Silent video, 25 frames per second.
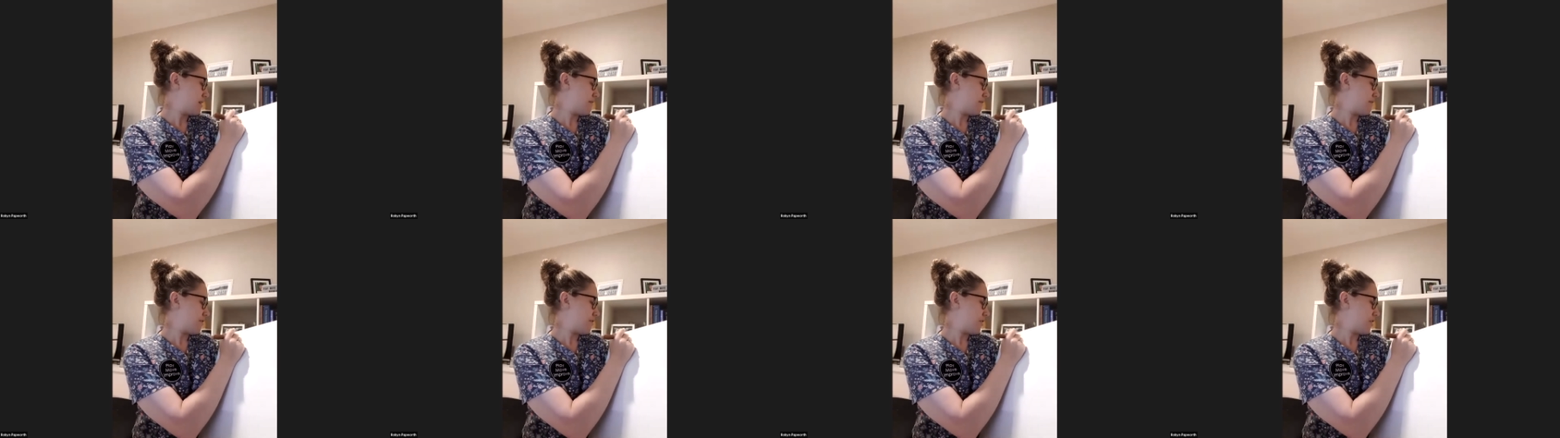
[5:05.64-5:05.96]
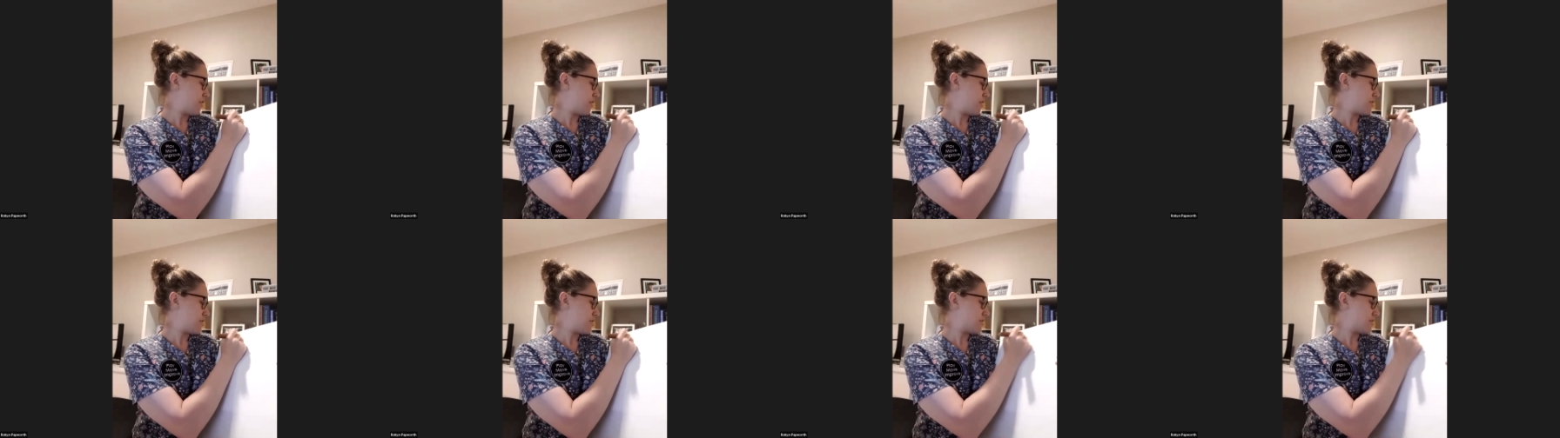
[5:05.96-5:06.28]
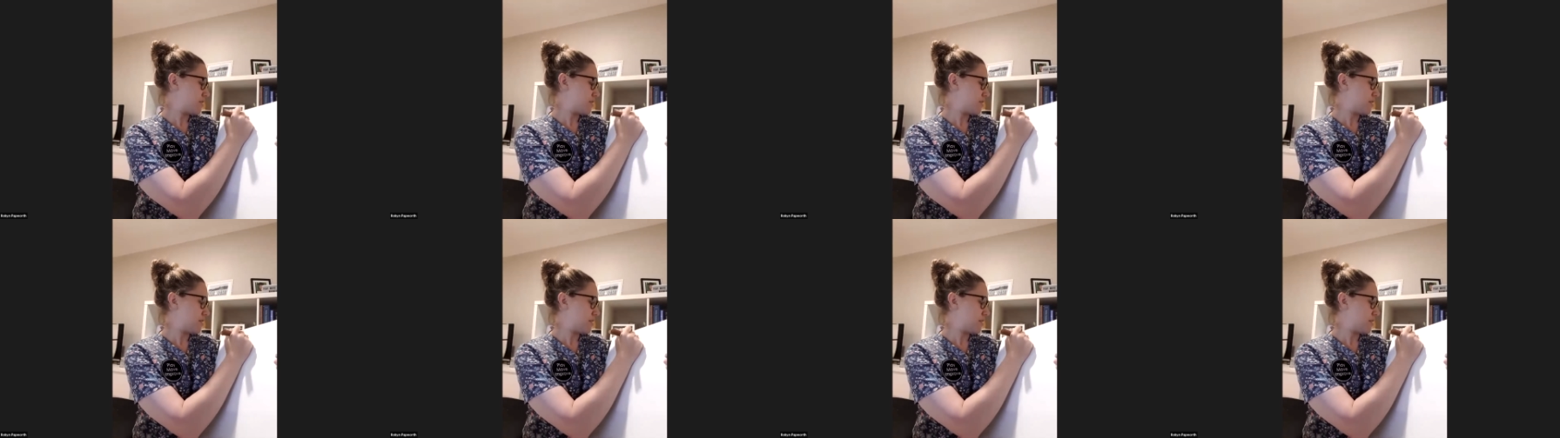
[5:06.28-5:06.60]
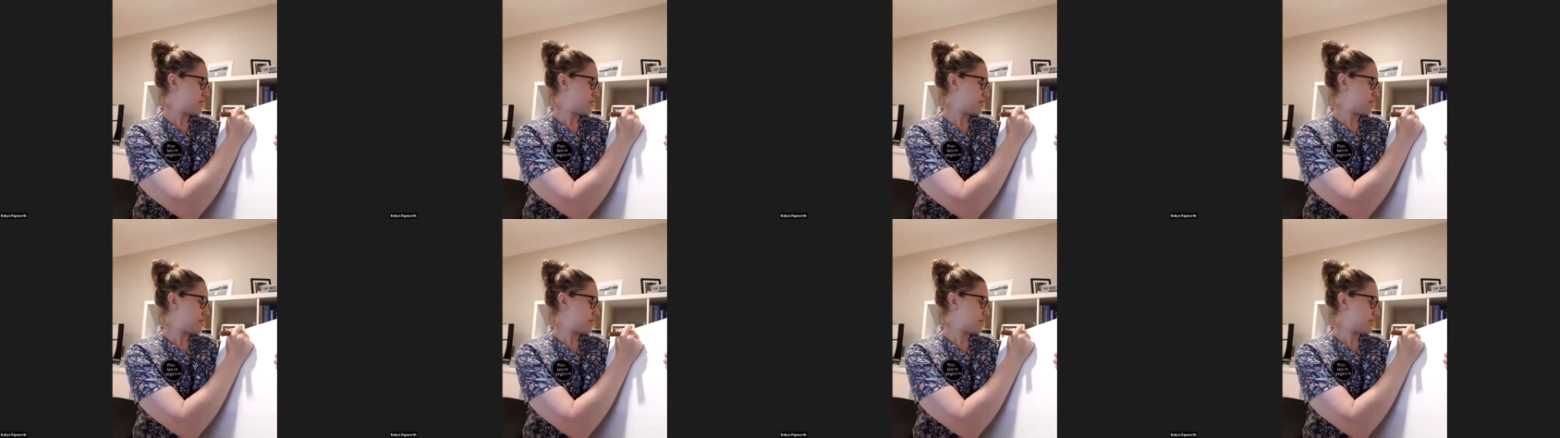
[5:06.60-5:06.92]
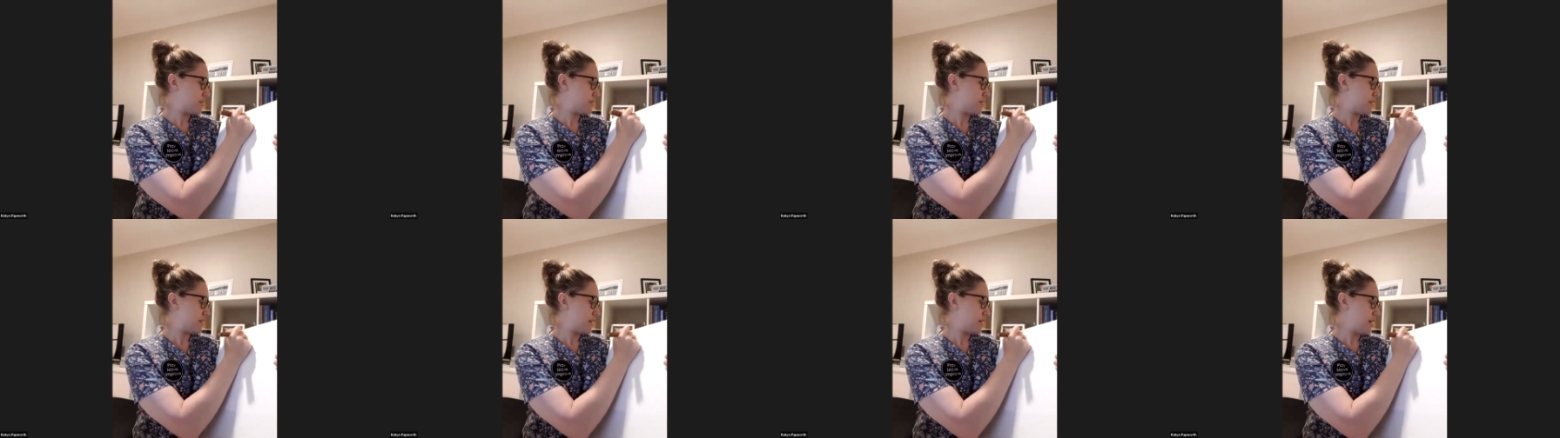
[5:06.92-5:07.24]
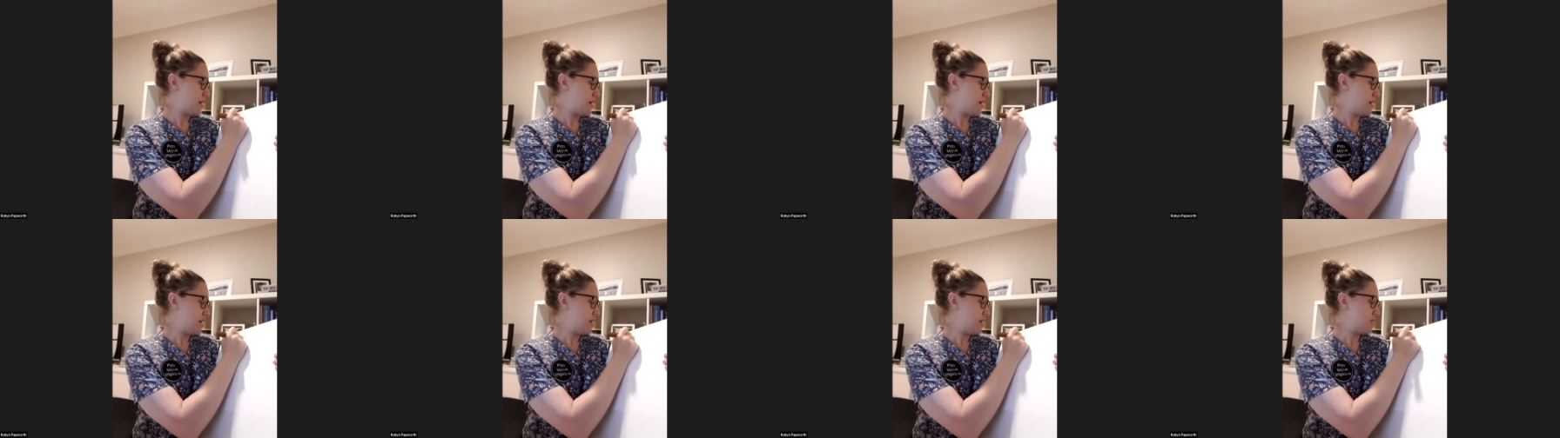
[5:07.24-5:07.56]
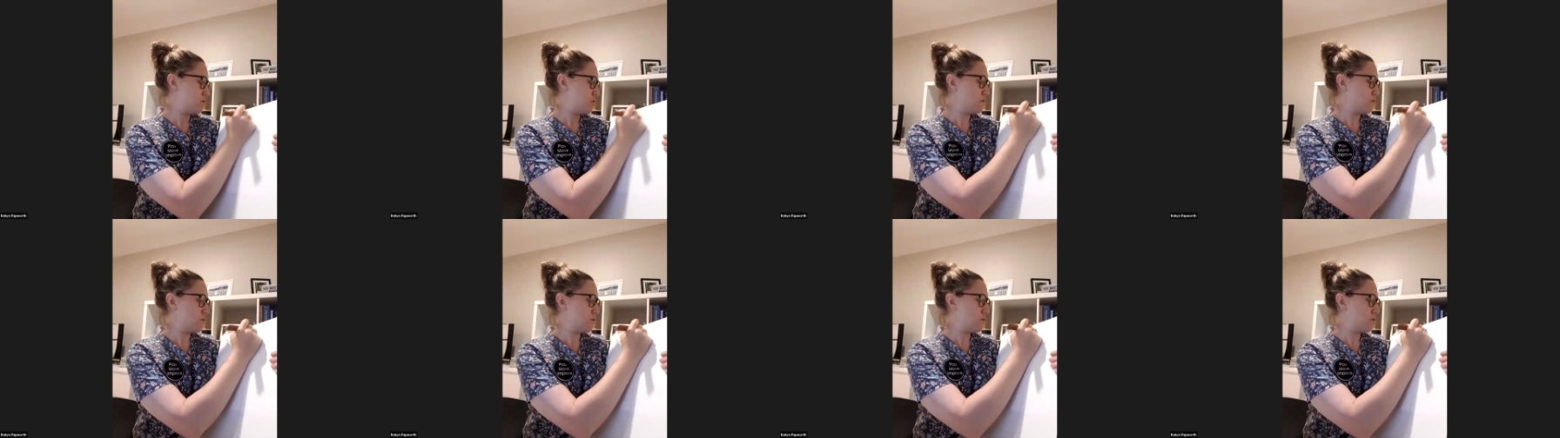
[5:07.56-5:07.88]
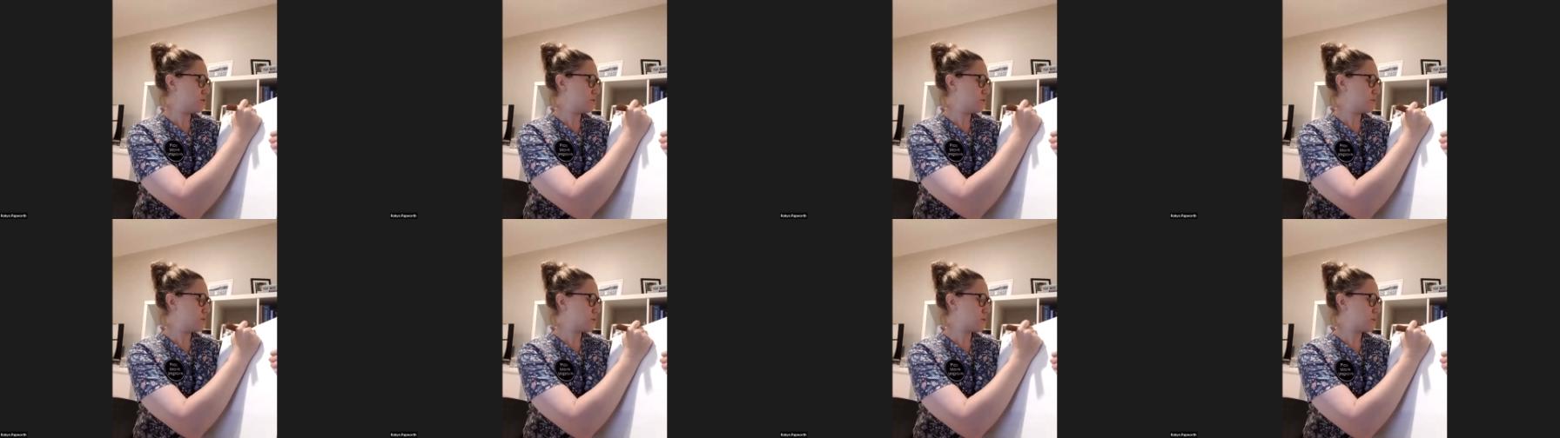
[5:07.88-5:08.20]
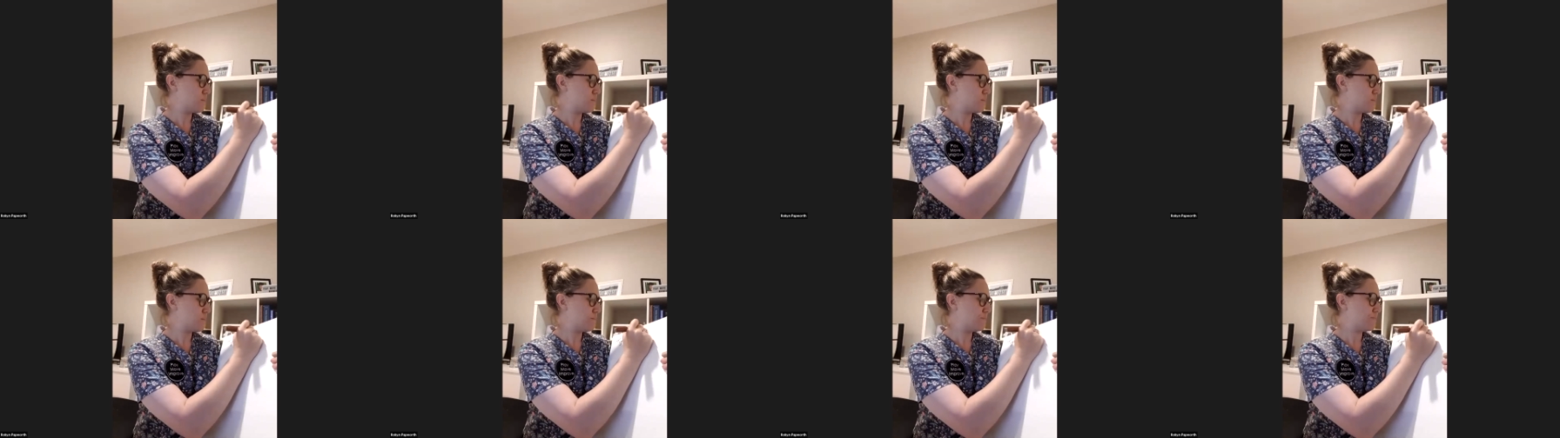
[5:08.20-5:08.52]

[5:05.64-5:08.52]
versus the Eagles.